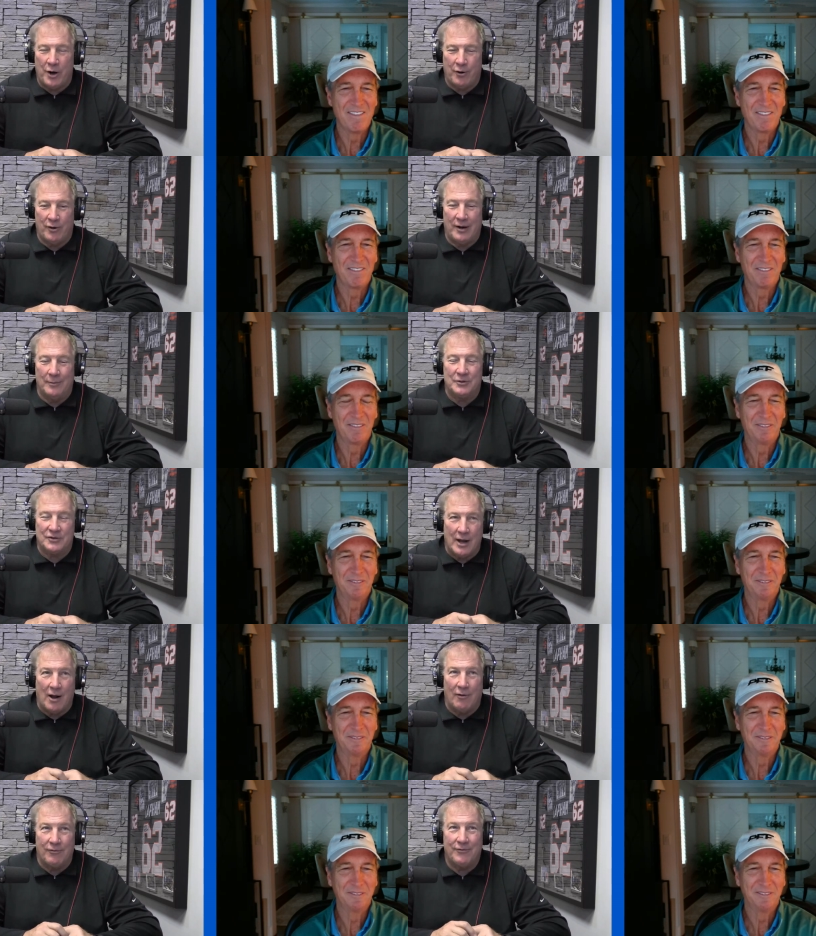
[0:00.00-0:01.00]

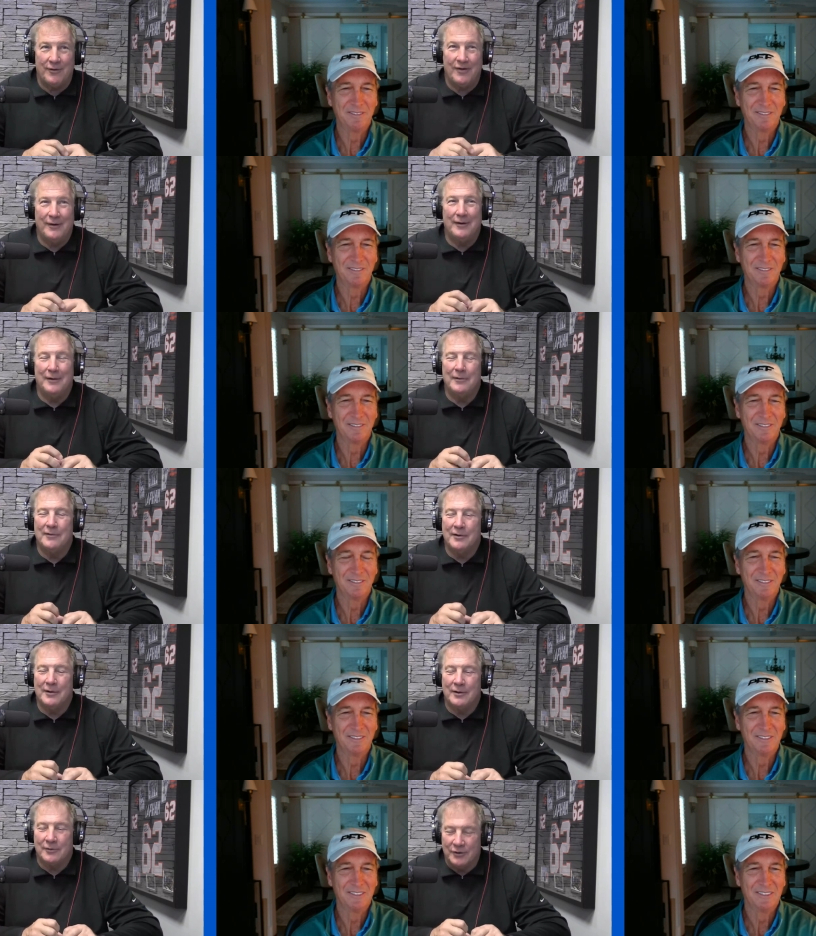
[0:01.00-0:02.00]
Speaker 1: himself.
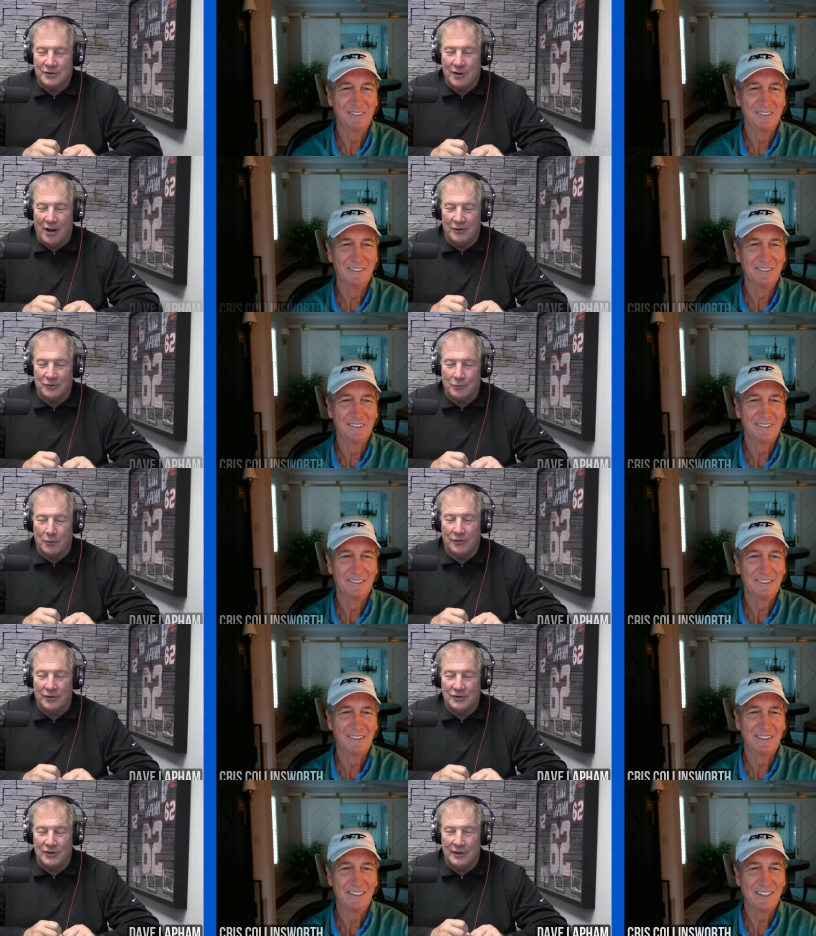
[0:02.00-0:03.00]
Cris Collinsworth
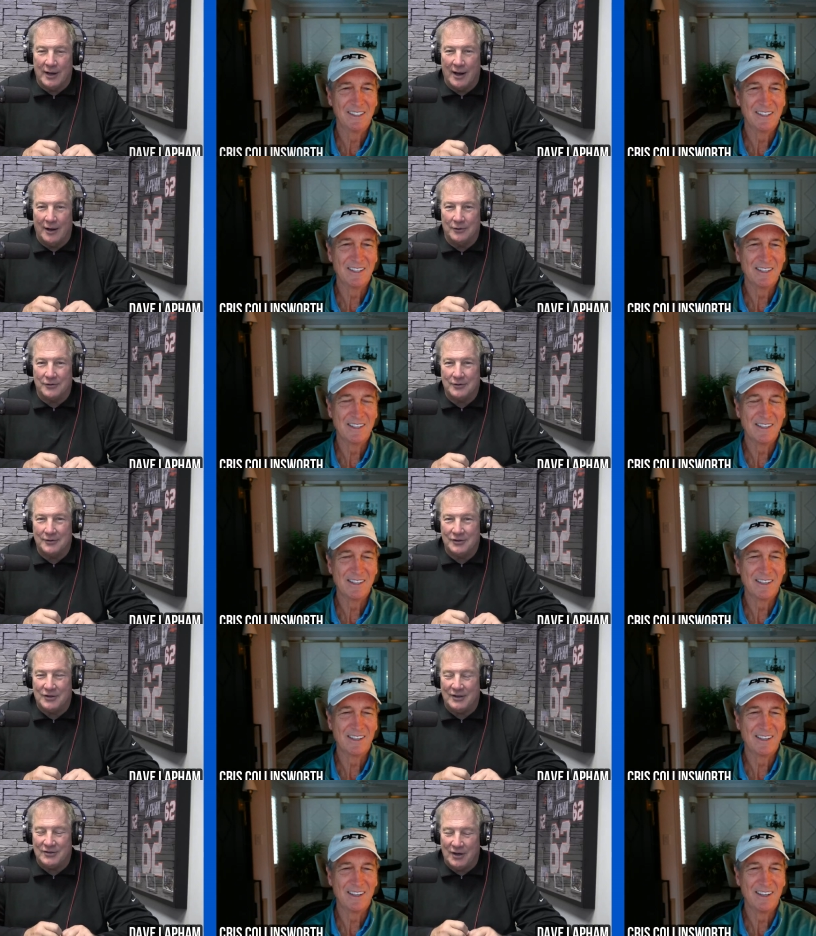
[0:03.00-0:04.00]
is in the house.
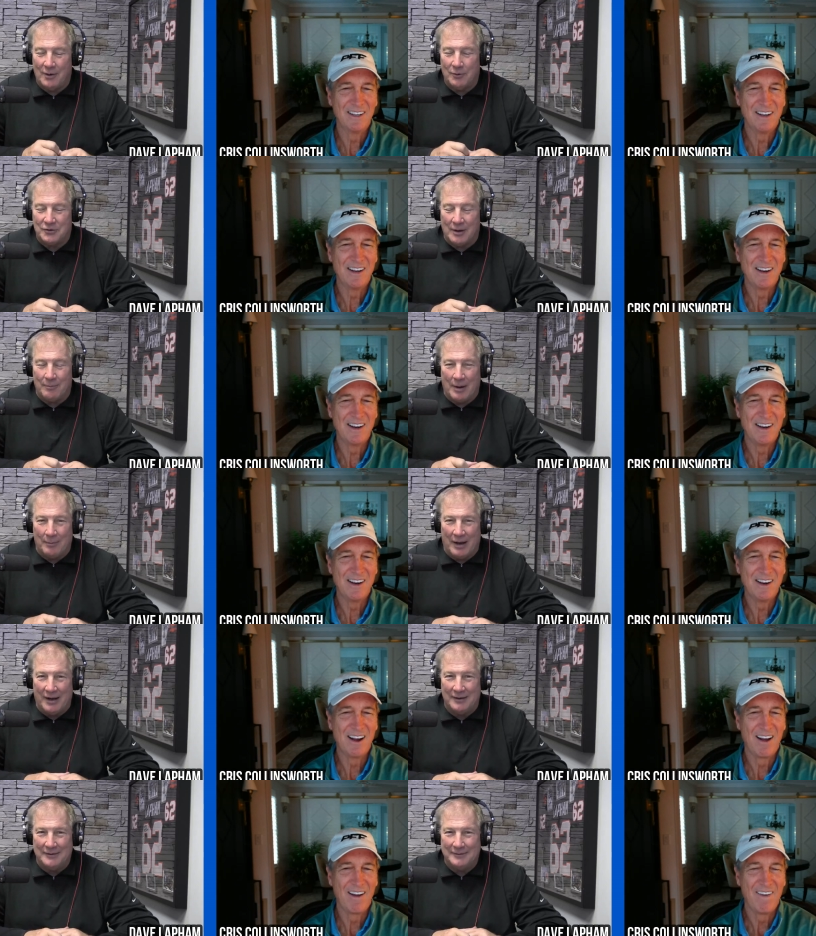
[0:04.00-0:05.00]
CC, what's up, my
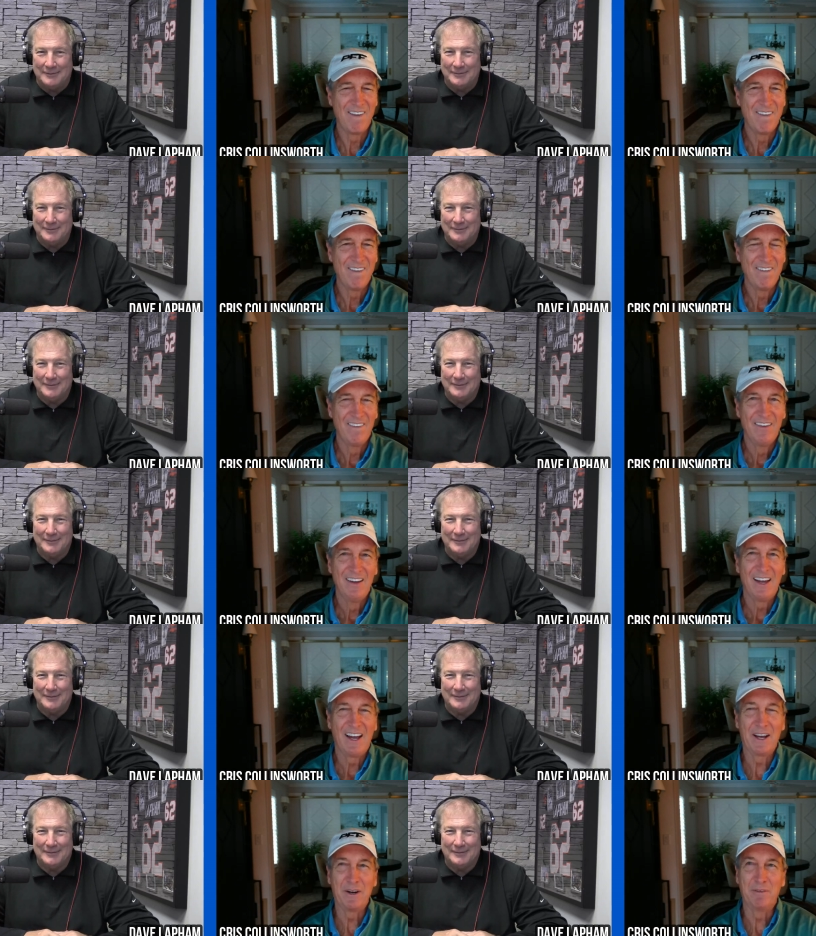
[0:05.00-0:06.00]
man?
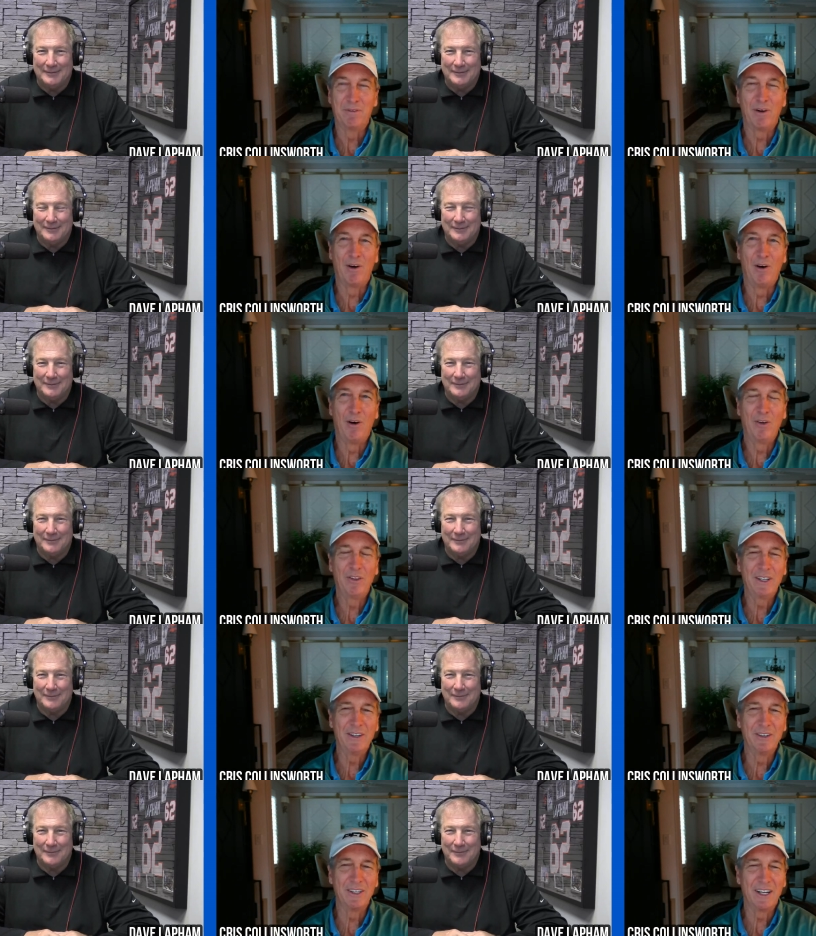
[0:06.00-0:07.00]
Speaker 2: out of all
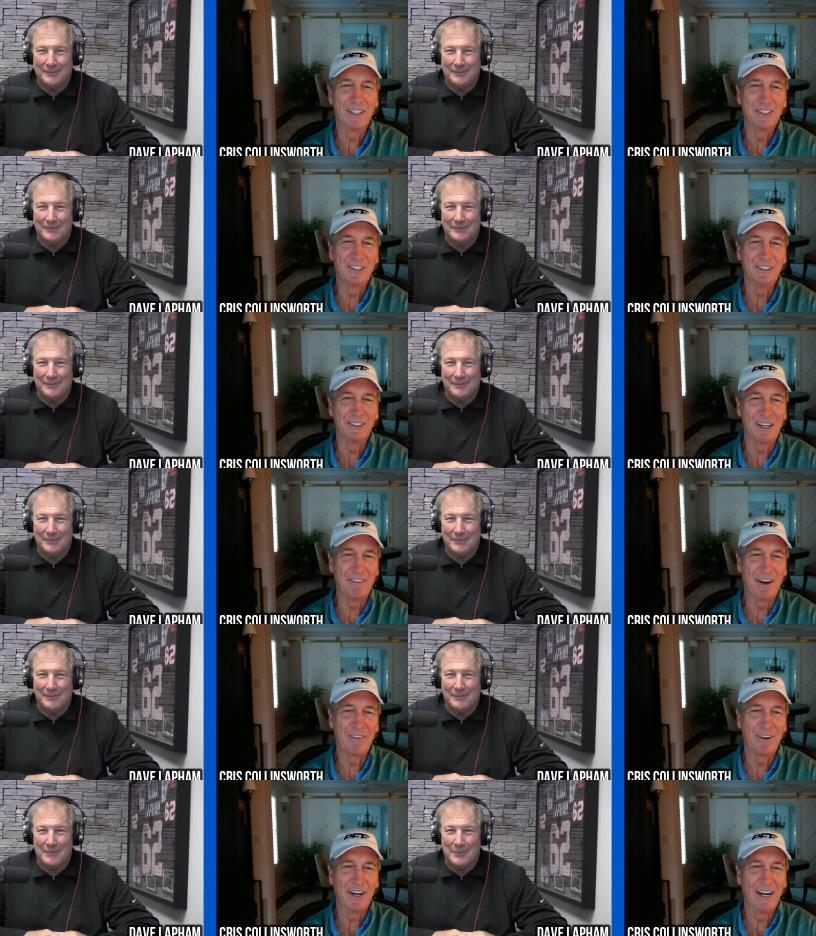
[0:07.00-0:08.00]
the introductions I've
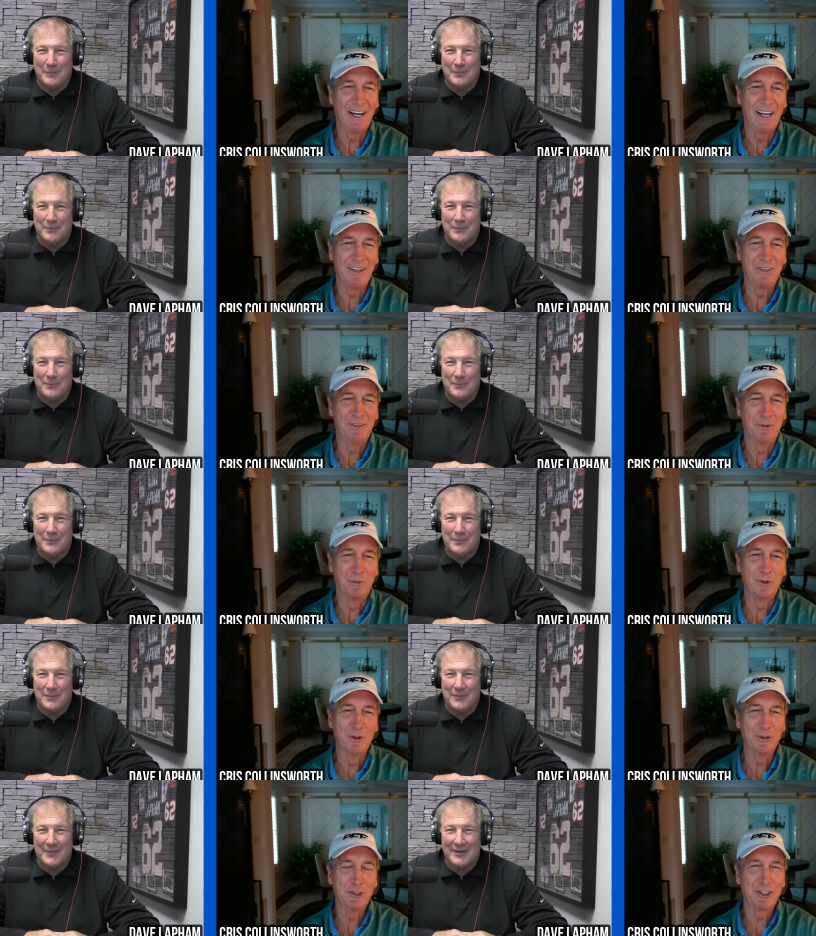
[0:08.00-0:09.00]
ever had, the
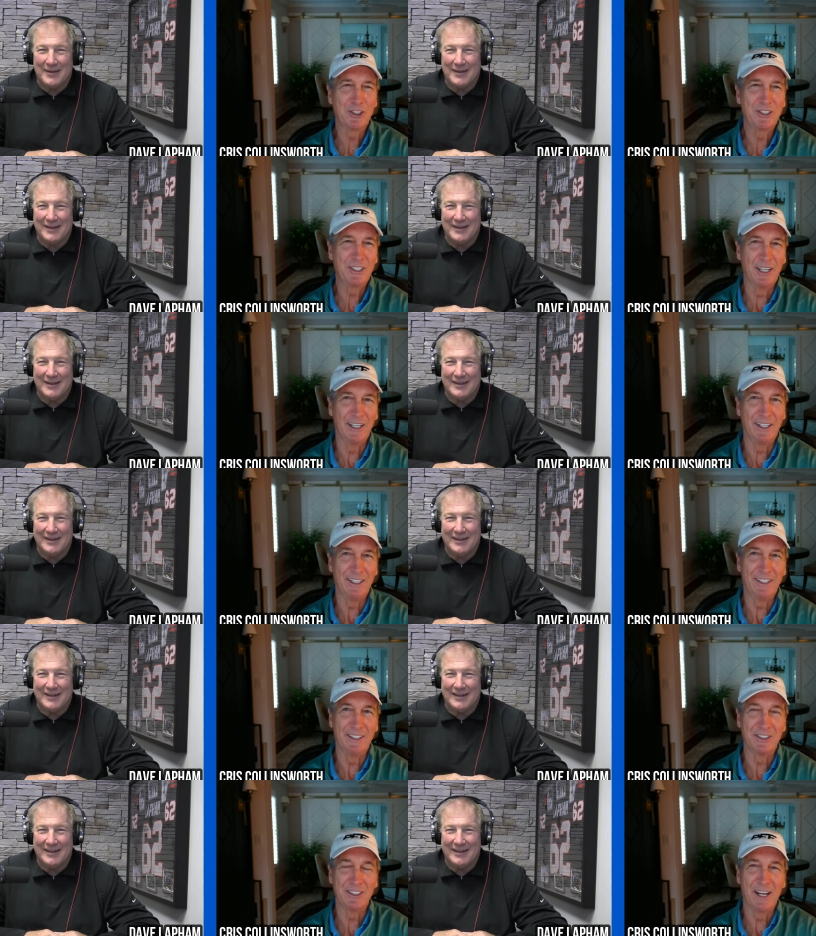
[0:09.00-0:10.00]
word stud
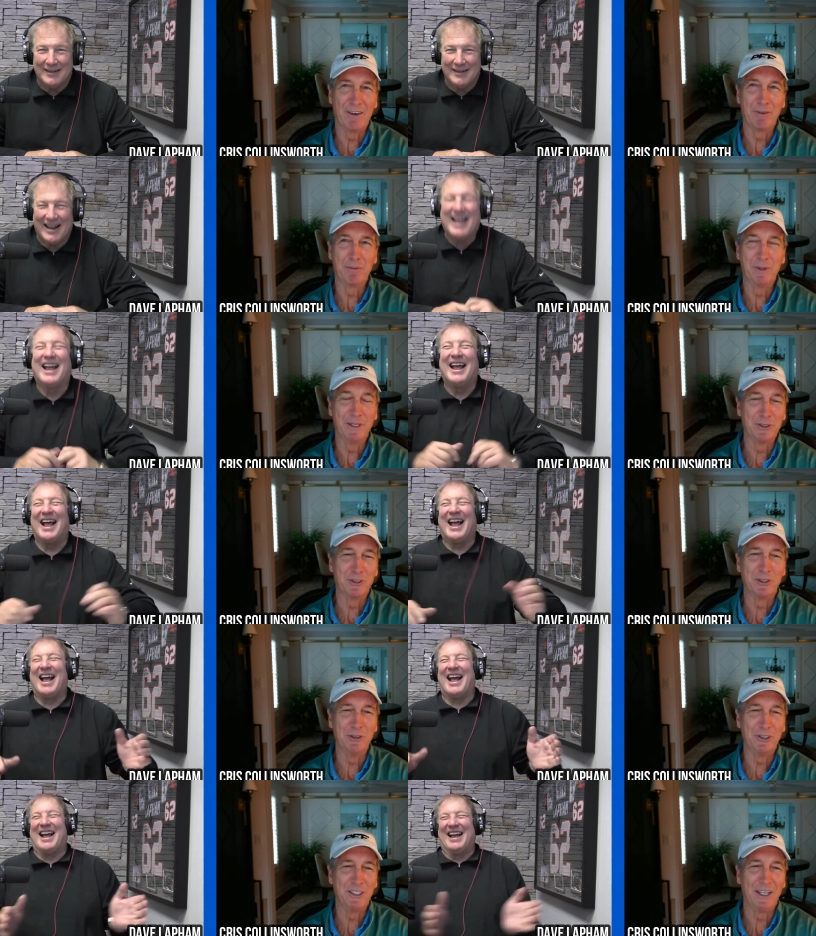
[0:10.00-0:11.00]
has never been
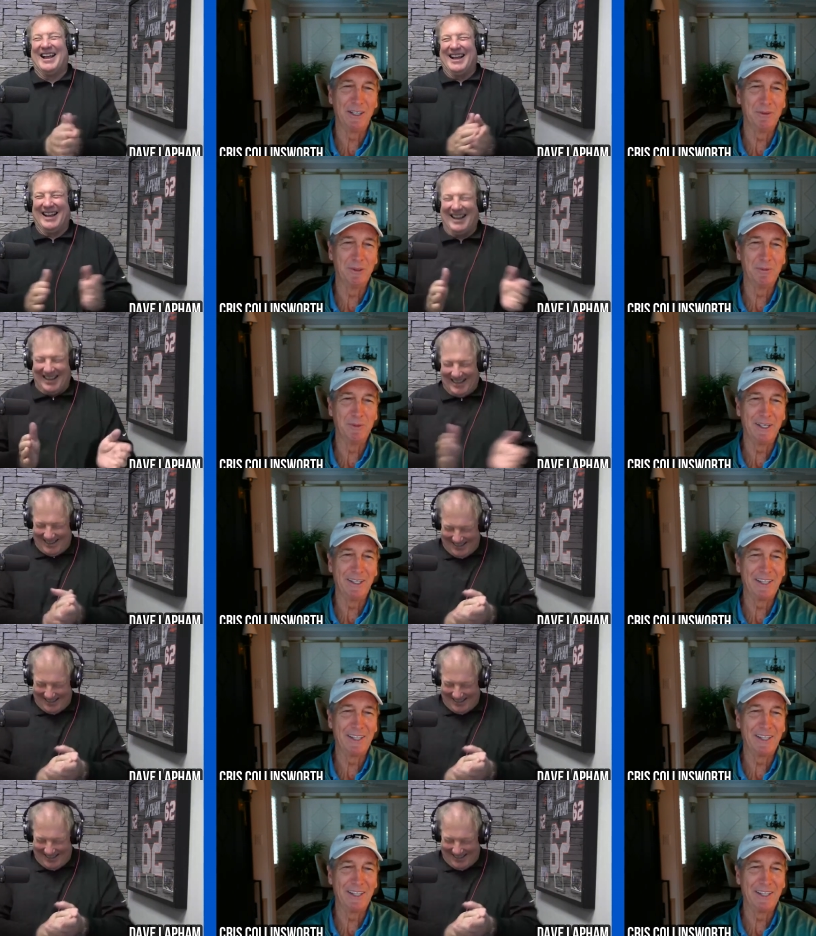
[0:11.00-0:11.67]
associated with me.